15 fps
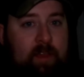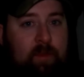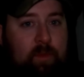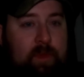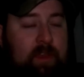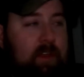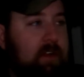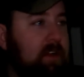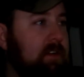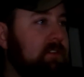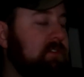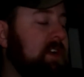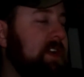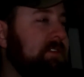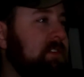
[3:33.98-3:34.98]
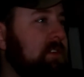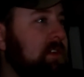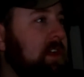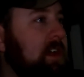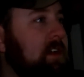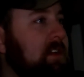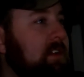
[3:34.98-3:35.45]
we are driving
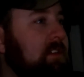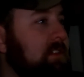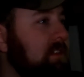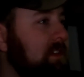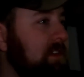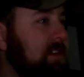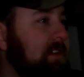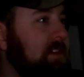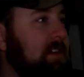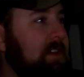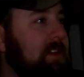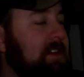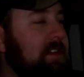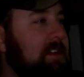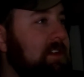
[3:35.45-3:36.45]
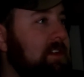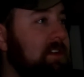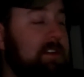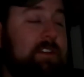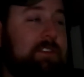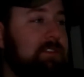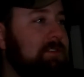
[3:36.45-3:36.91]
around in the
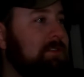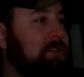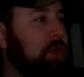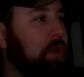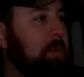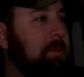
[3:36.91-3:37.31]
snow